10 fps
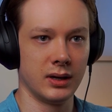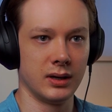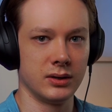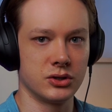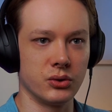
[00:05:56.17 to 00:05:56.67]

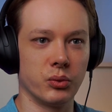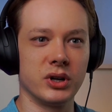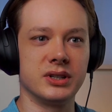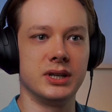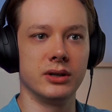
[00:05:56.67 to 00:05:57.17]
So you
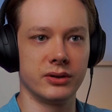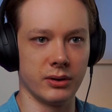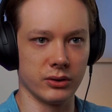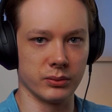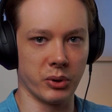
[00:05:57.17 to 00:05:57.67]
wouldn't hear the
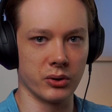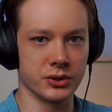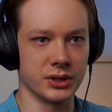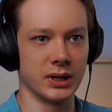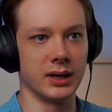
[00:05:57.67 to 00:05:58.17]
other
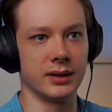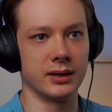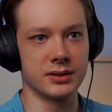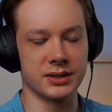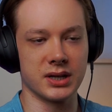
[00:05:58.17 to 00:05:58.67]
person. And then
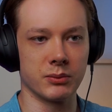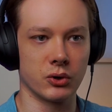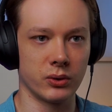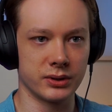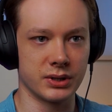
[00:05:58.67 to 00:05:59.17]
since I'm
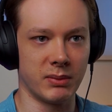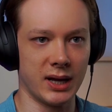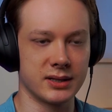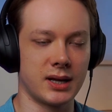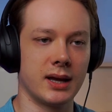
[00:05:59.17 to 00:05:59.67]
recording to my
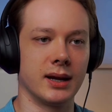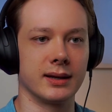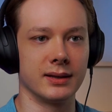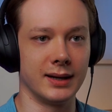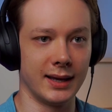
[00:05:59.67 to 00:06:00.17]
side, I can
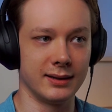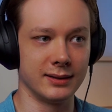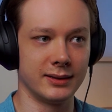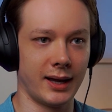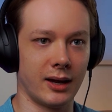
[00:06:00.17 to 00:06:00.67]
then edit it
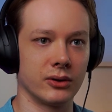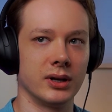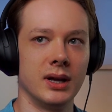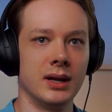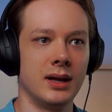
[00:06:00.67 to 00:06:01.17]
down.
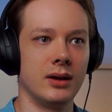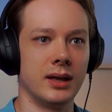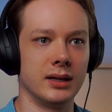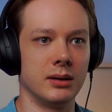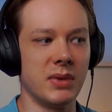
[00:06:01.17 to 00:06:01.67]

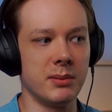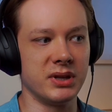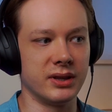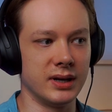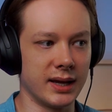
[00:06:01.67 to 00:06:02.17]
And then maybe
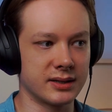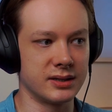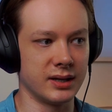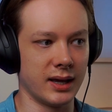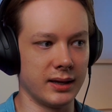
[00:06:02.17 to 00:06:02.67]
the next
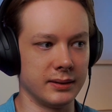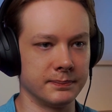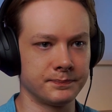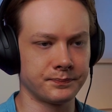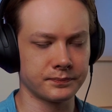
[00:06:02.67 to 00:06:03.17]
day,
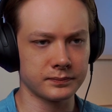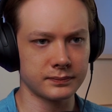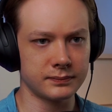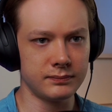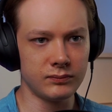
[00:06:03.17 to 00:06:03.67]

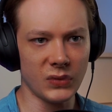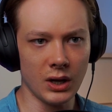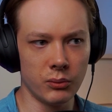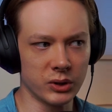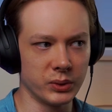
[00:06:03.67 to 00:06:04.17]

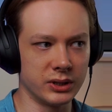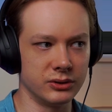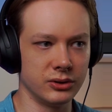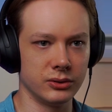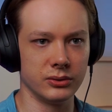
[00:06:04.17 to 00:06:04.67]
what we could
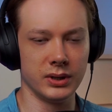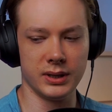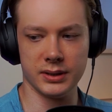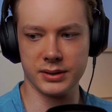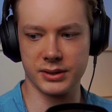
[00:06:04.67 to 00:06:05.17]
do
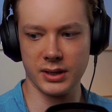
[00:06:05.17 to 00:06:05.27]
is